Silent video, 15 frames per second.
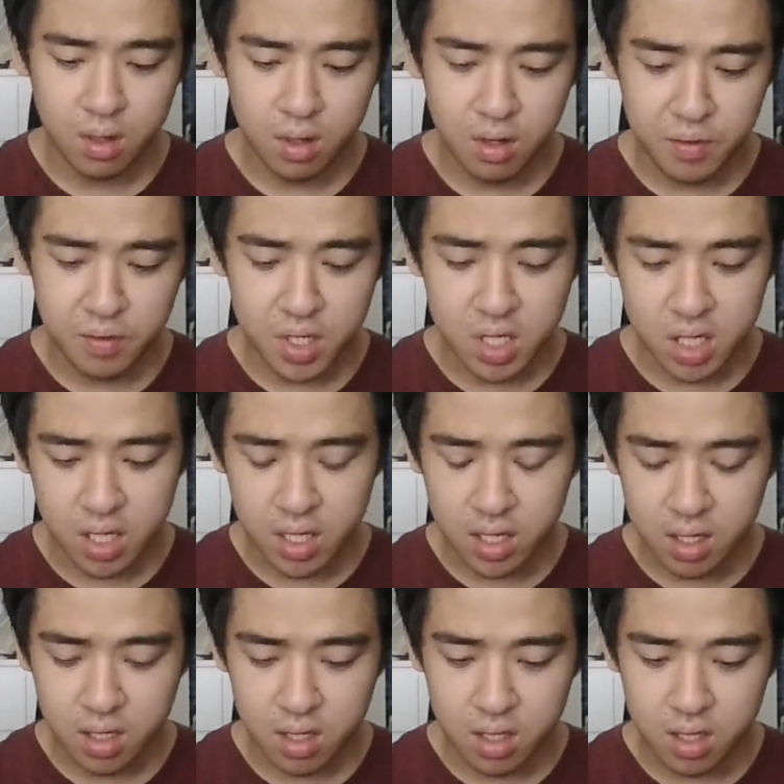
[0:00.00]
Firstly,
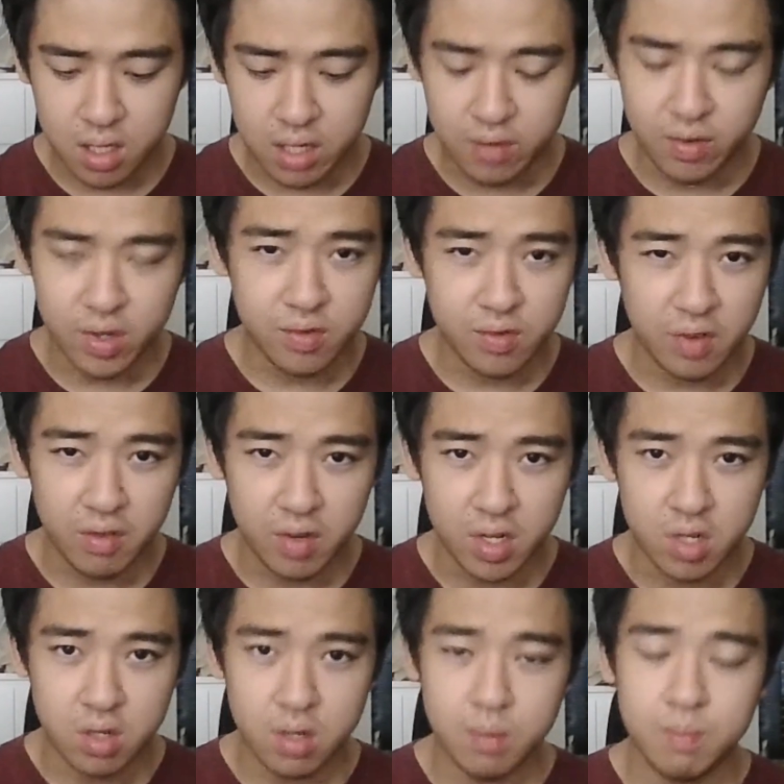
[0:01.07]
defense
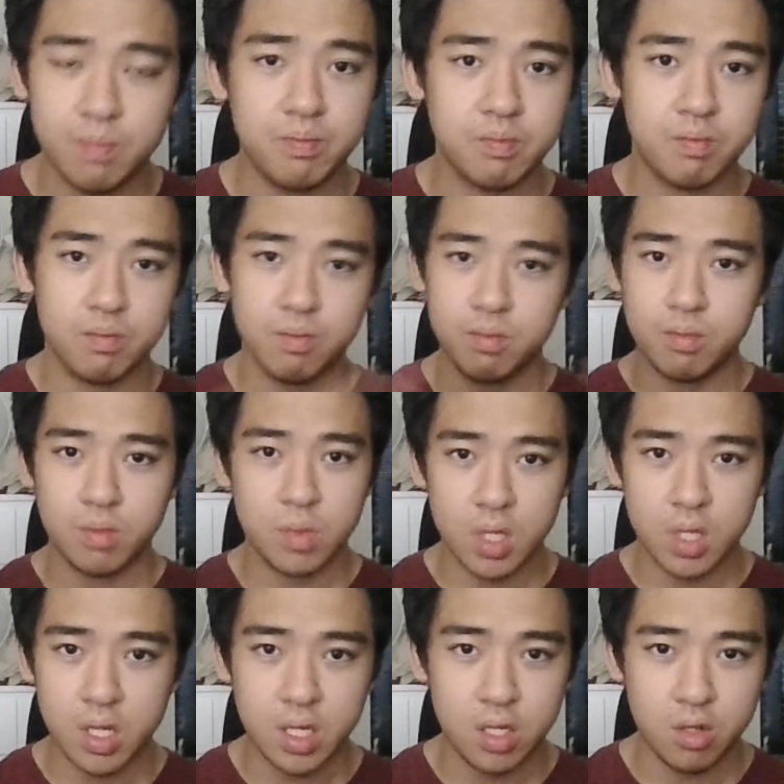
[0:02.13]
500.
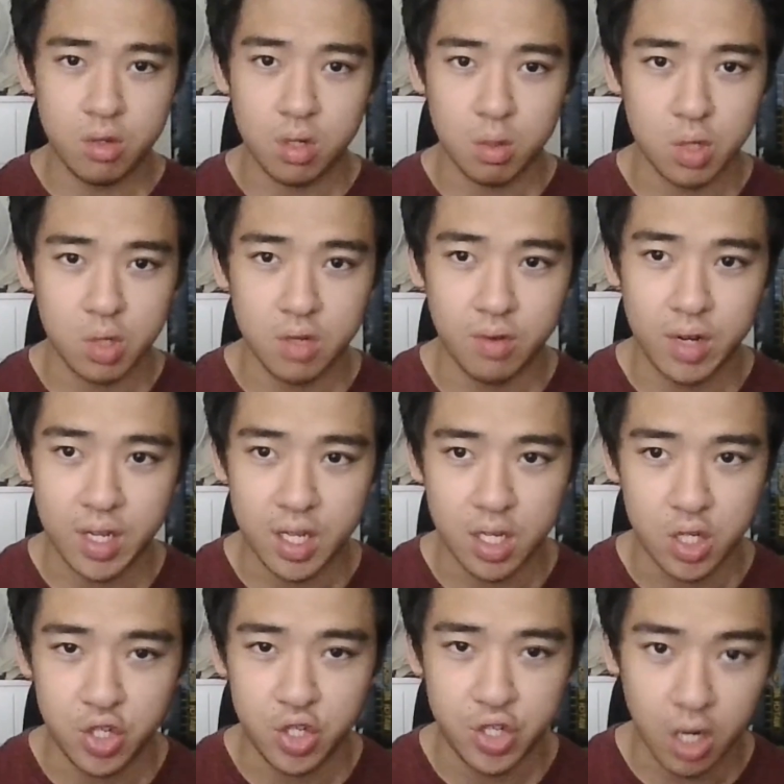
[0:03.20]
This unit was already a
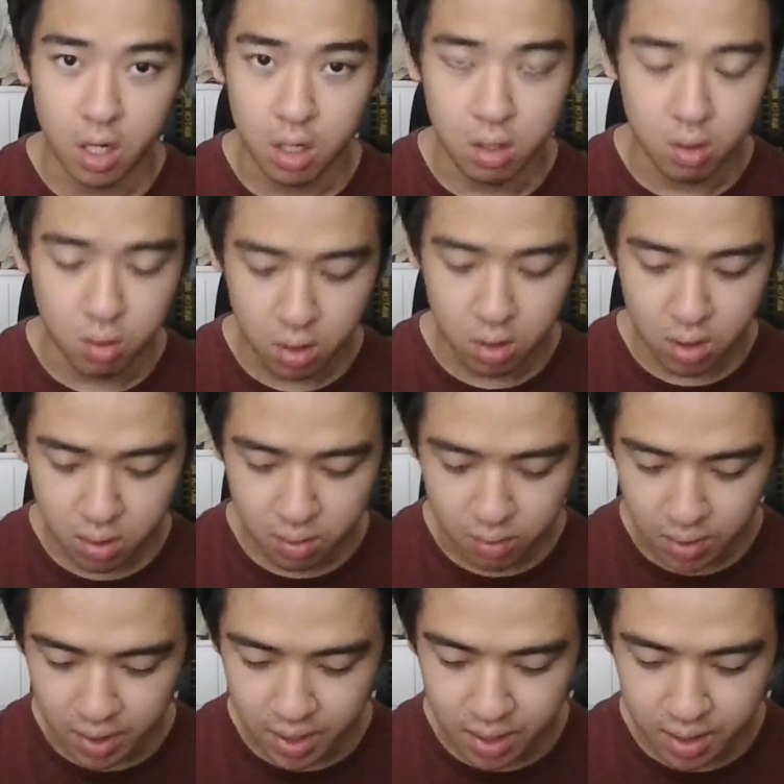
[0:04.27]
juggernaut,
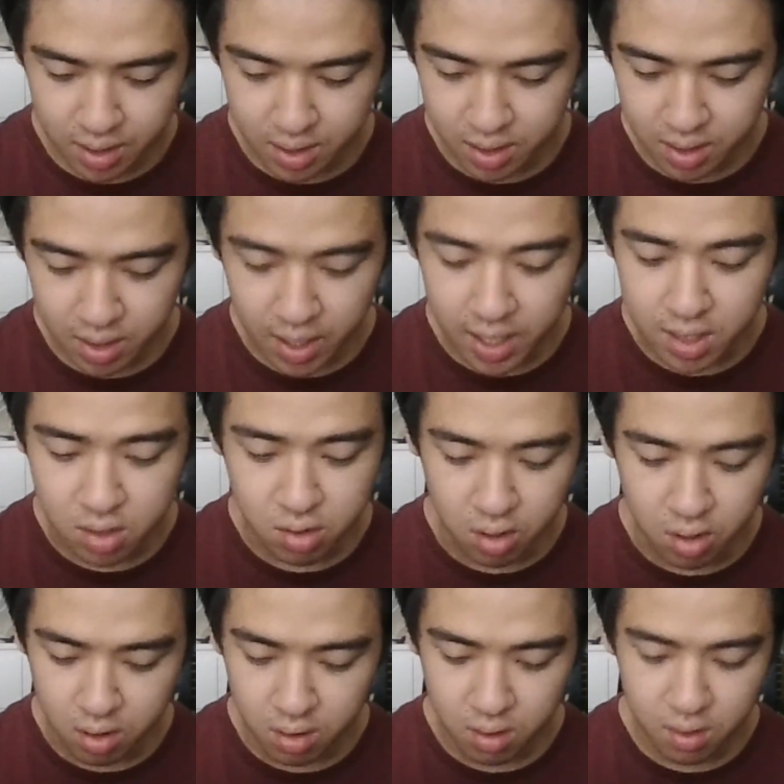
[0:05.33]
right? As you
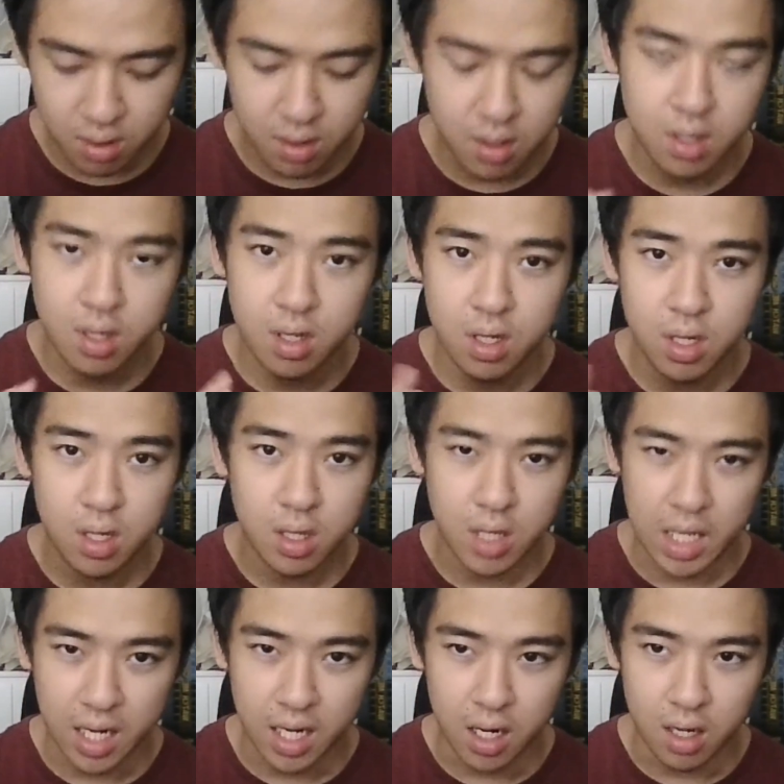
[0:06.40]
know,
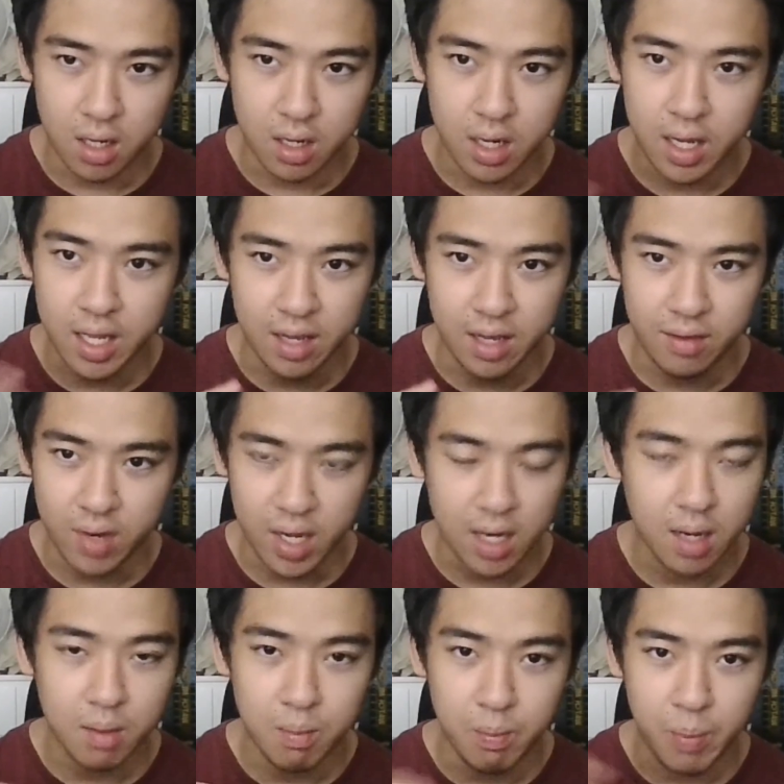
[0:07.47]
they guard and they have like
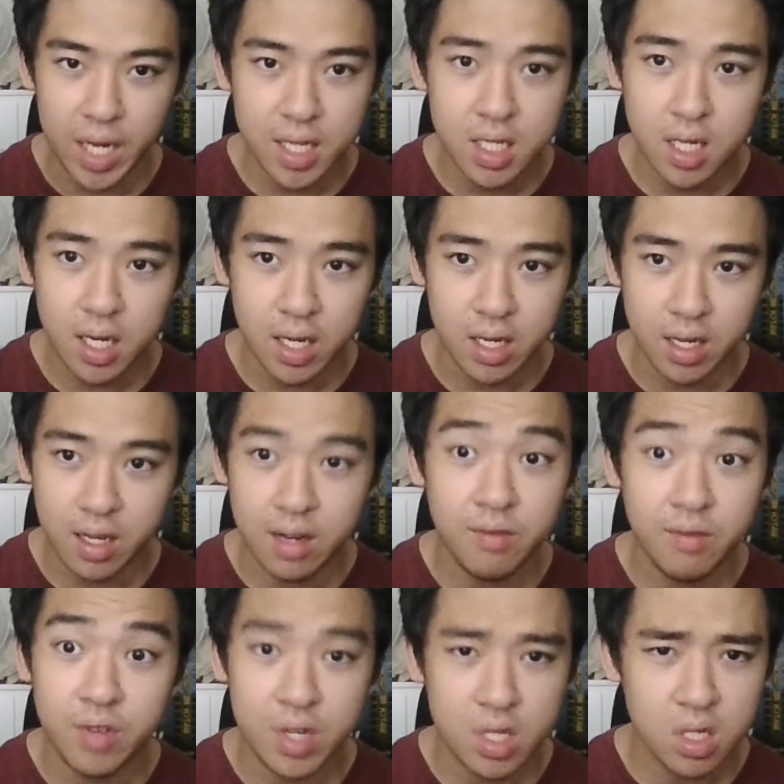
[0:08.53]
baseline
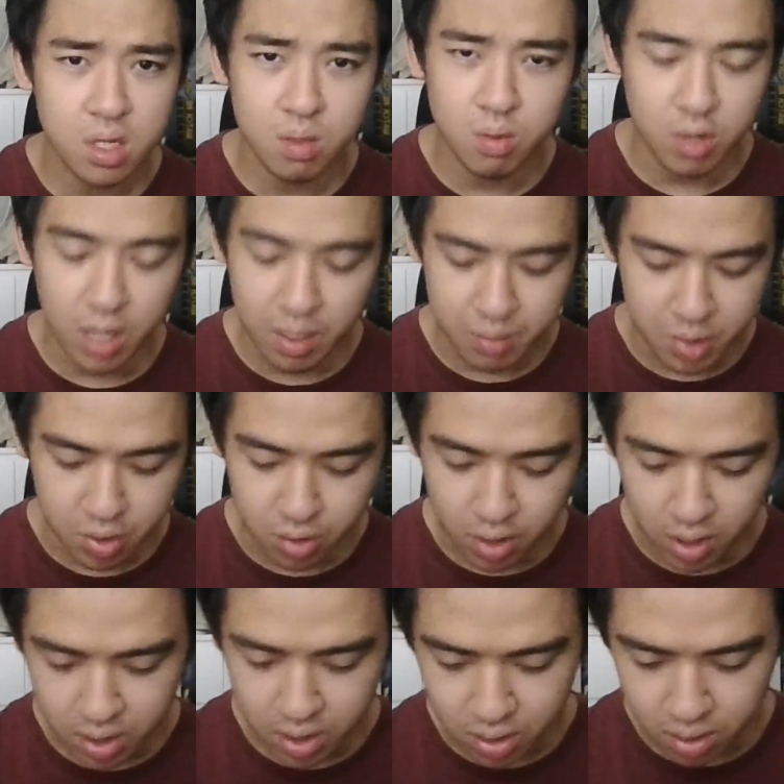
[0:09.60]
invincible damage
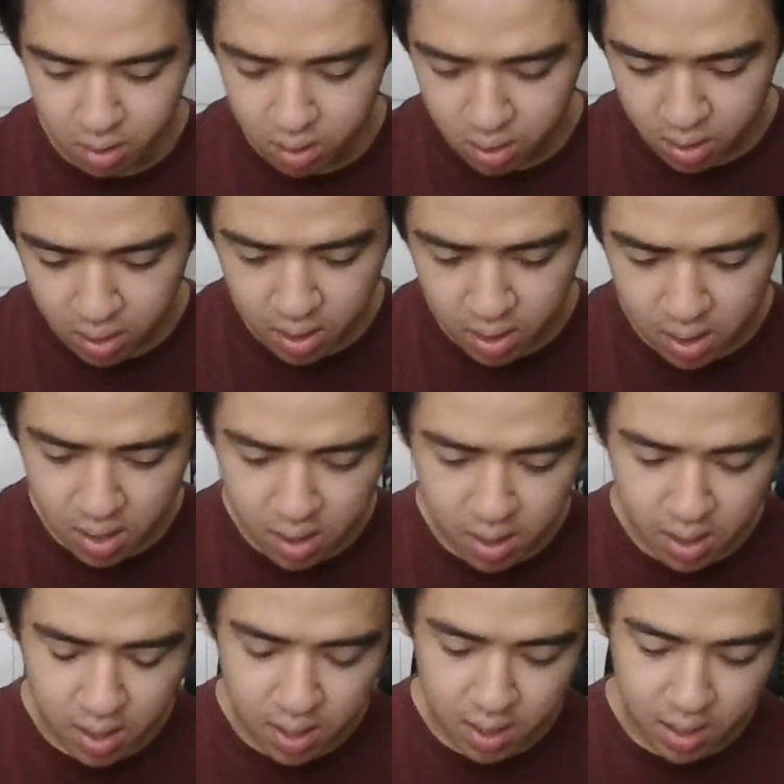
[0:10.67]
reduction.
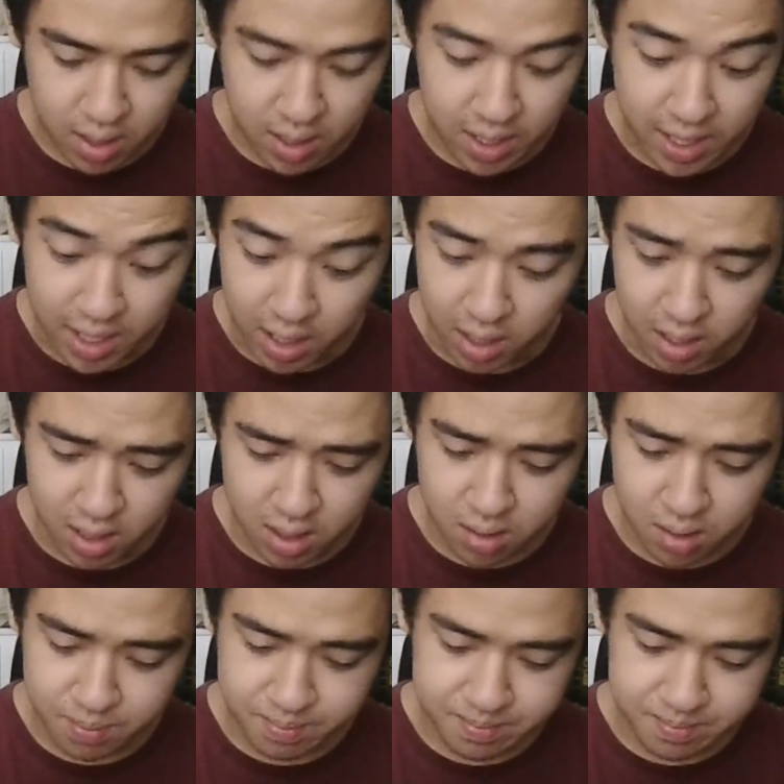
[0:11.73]
He guards.